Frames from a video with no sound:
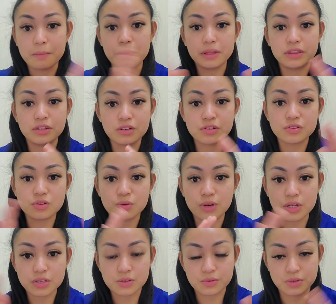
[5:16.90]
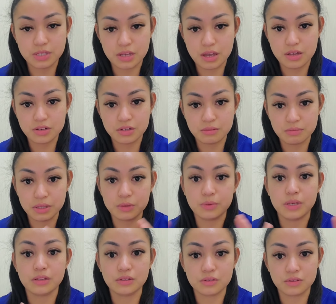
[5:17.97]
but there's no association
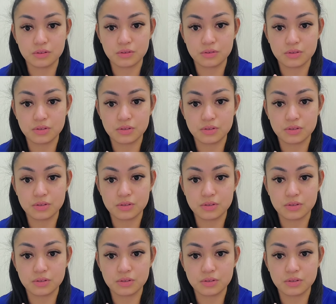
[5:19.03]
between the two.